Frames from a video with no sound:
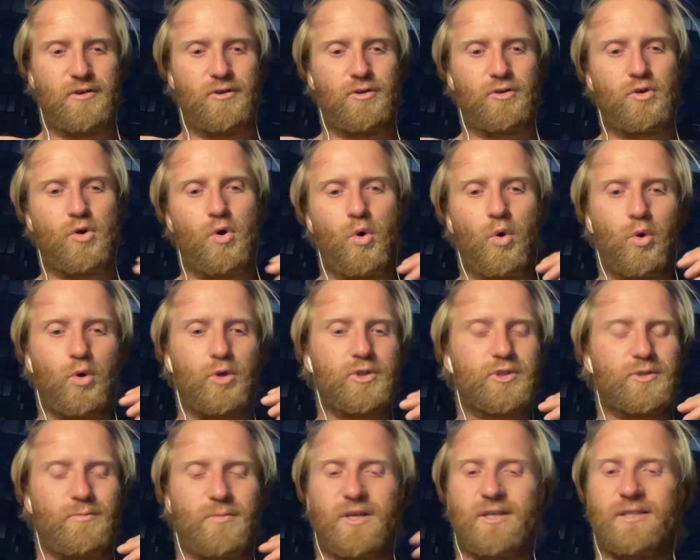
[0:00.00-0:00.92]

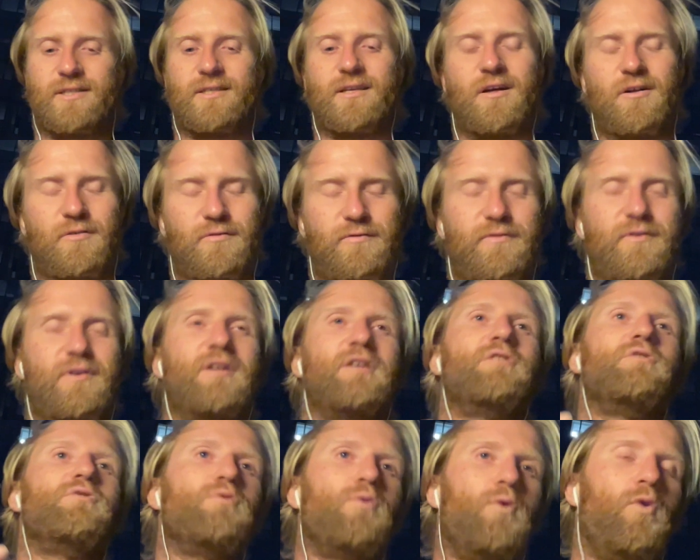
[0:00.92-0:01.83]
caused myself
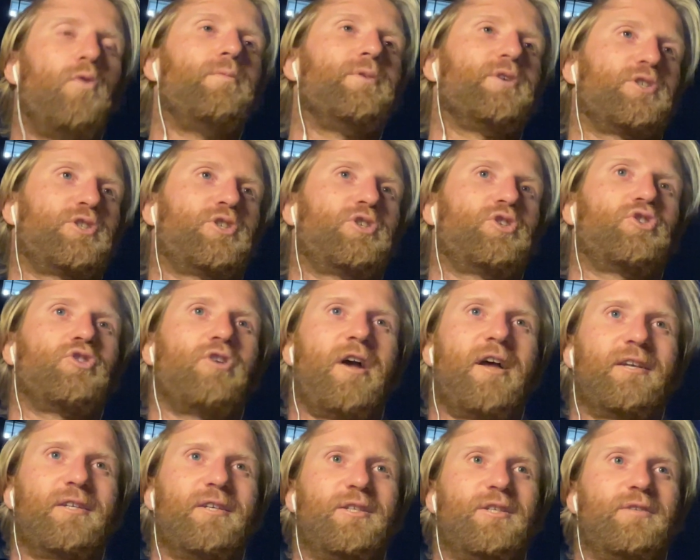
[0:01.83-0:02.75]
enormous
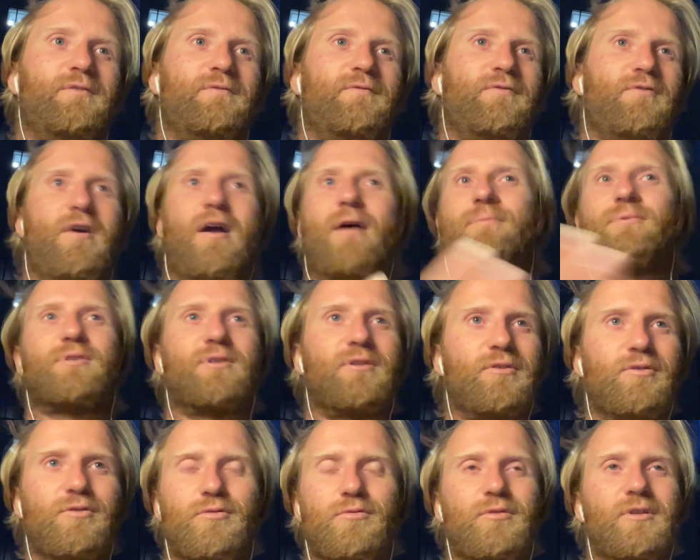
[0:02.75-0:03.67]
stress for
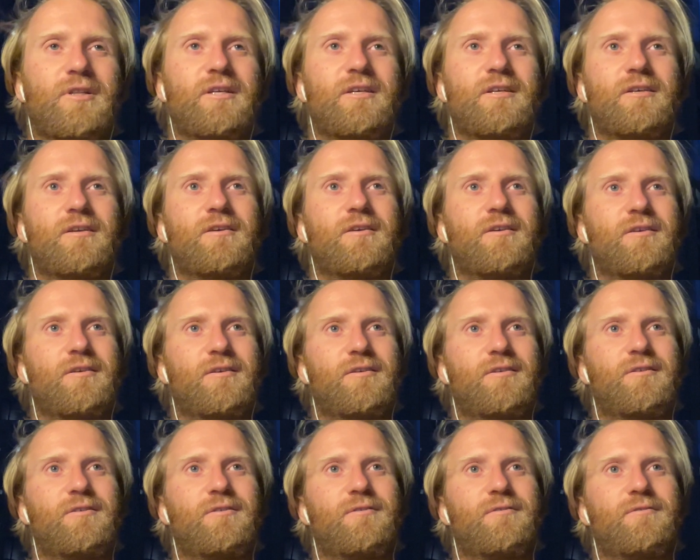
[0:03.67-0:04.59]
absolutely
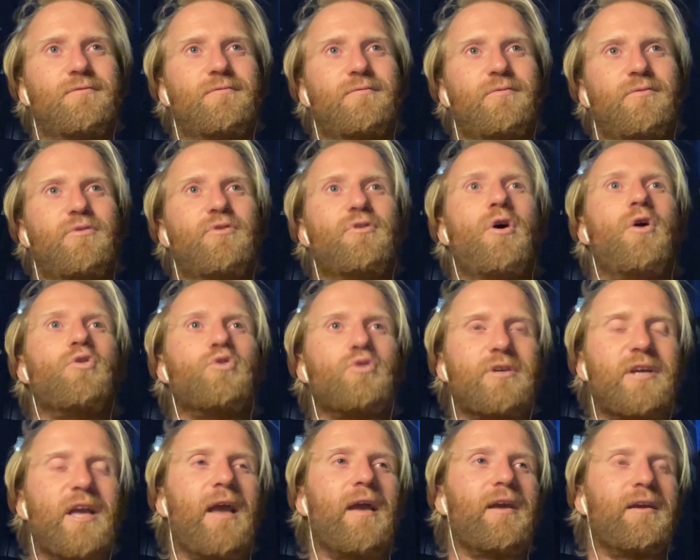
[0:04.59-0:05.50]
no
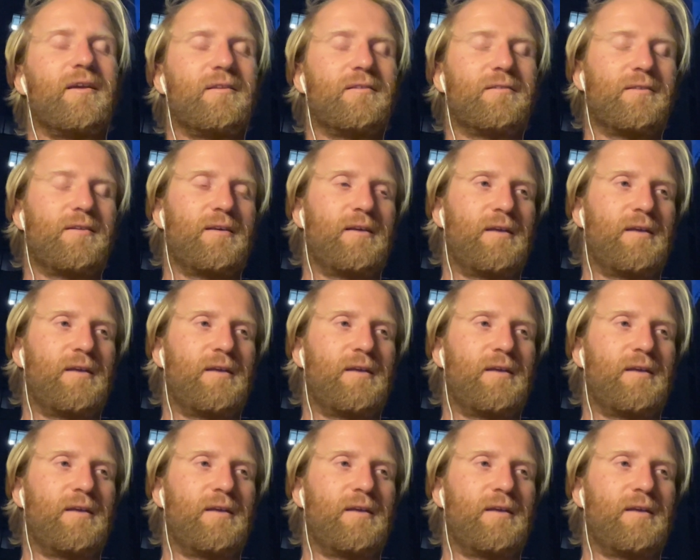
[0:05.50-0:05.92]
gain.